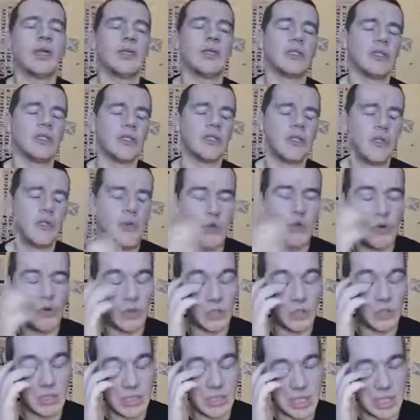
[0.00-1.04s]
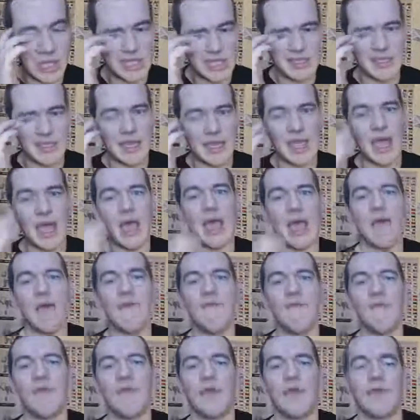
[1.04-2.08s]
and it's shoehorned into
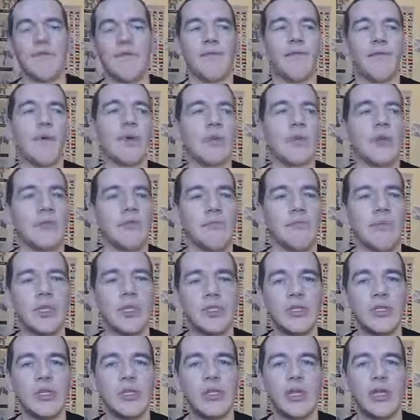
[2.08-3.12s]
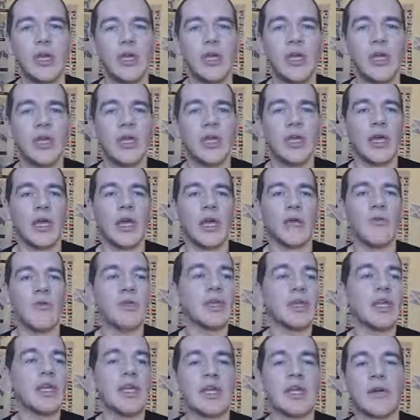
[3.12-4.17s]
every fucking mission. Eh, it
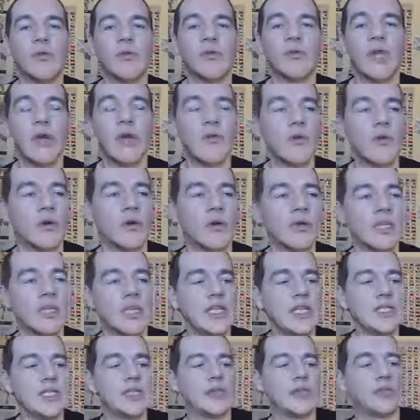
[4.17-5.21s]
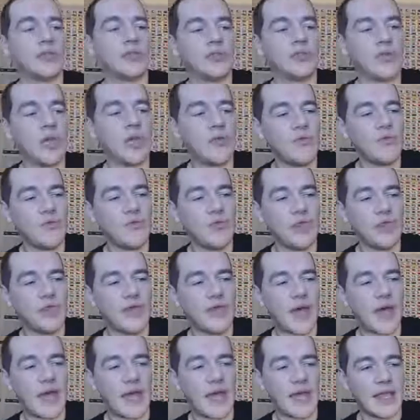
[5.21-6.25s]
would need to go now, or oh, you need to go down
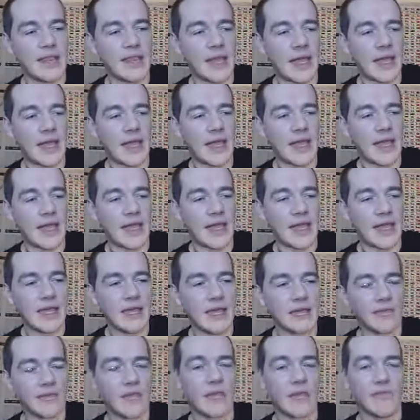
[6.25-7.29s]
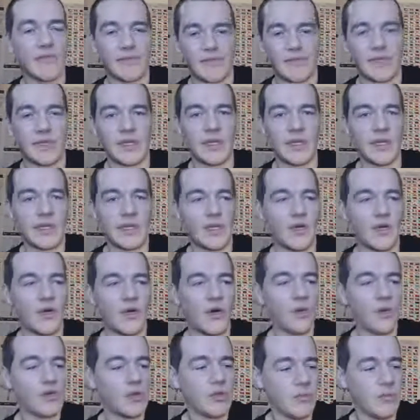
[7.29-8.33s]
that, that uh, lift
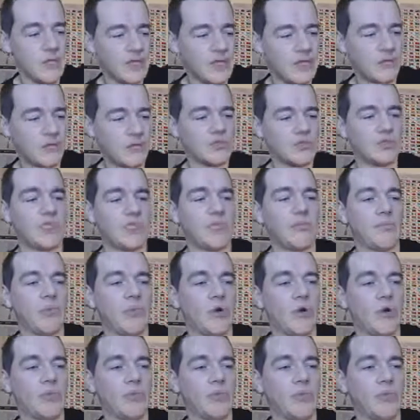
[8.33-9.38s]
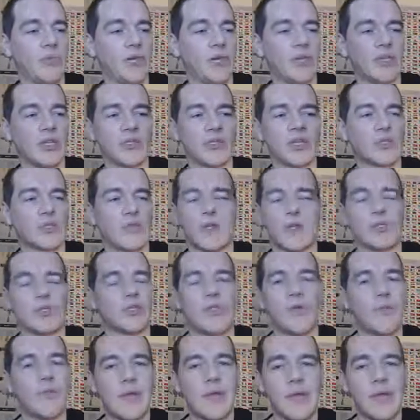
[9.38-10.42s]
all the way down to the bottom and there's a
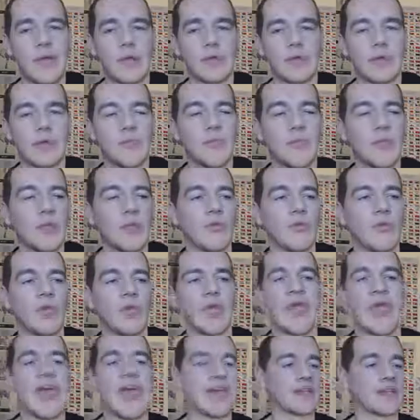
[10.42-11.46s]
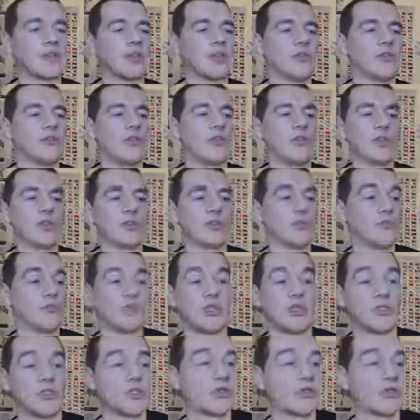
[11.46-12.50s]
switch down there or something, right? Excellent, right, so
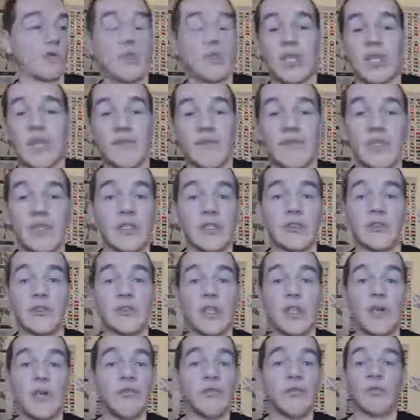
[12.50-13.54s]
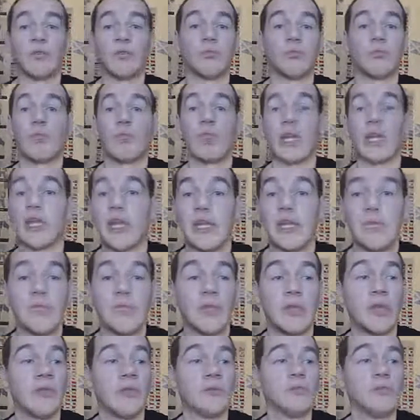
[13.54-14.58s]
we'll just go in the lift and go down or we'll
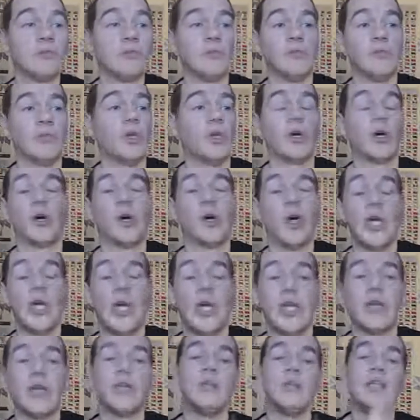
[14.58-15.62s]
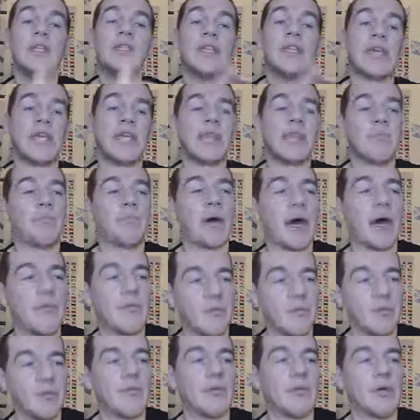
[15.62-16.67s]
climb down. No, you need to get the
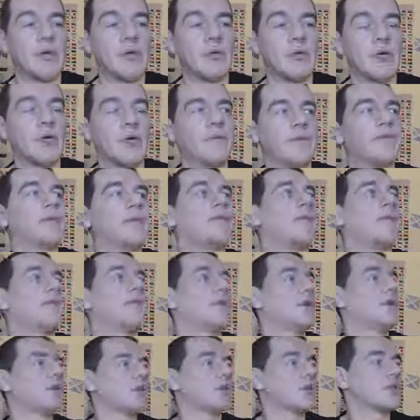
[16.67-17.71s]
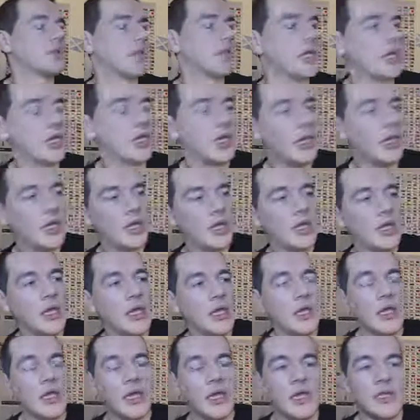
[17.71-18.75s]
Batmobile, oh for fuck's sake,
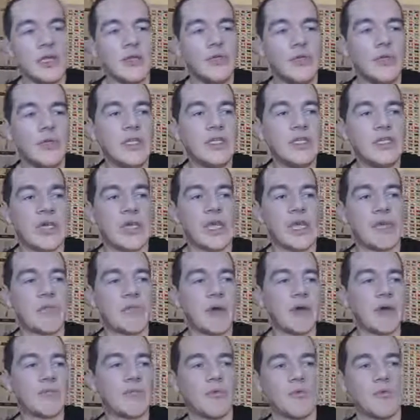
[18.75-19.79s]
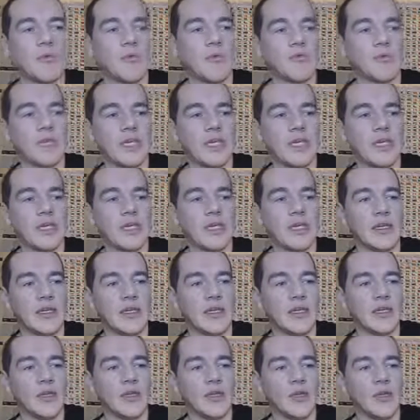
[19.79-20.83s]
and you'll need to get the Batmobile to
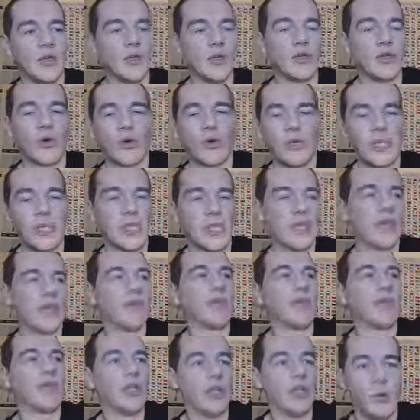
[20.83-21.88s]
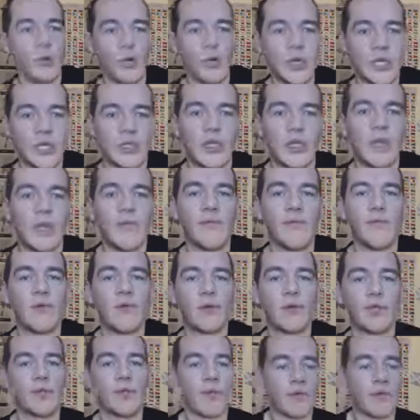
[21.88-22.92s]
hook onto the lift and lower it down
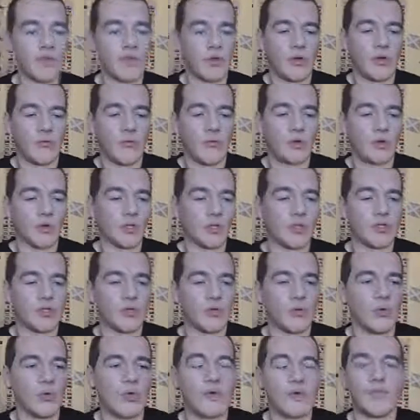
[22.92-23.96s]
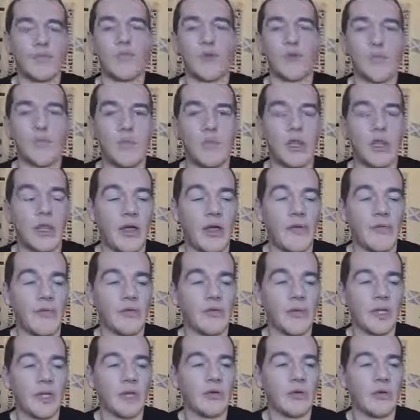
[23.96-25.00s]
for you while you remote control it from the
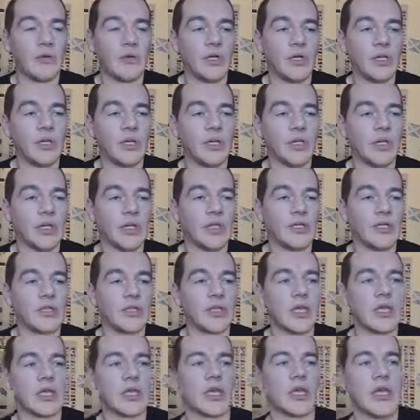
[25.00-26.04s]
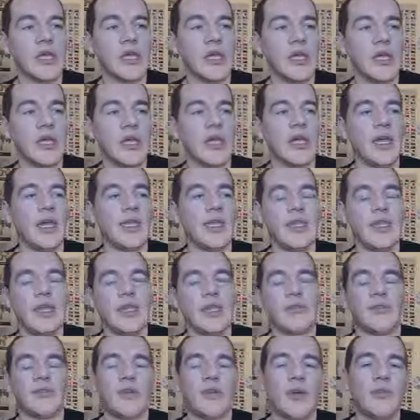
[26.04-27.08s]
lift, you know, and, and it's like, it,
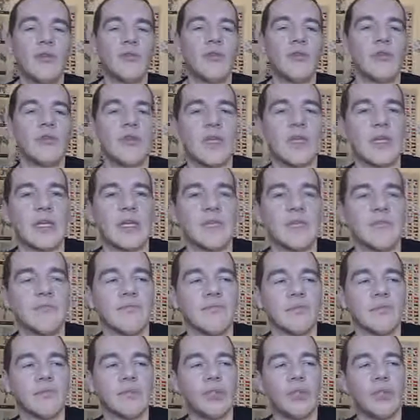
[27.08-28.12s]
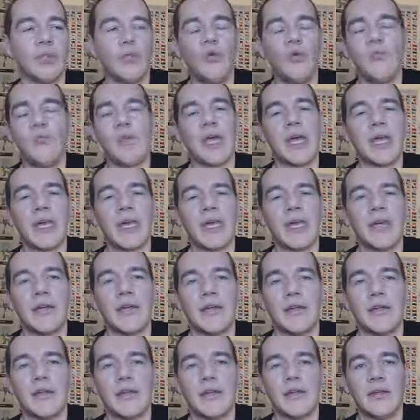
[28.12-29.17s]
it turns like two minute
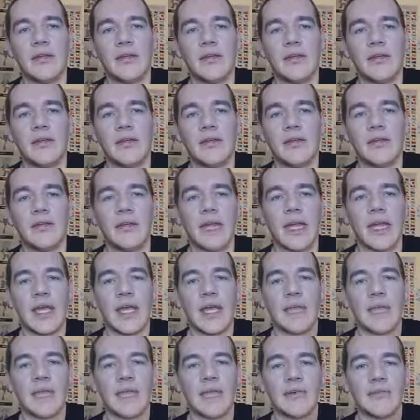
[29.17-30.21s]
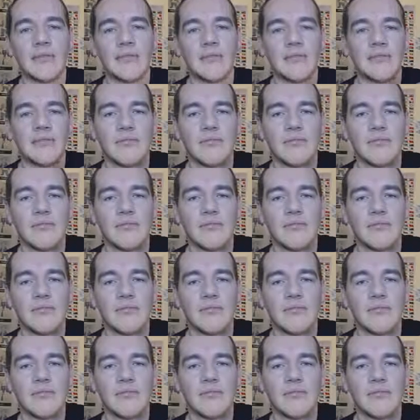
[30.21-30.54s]
uh,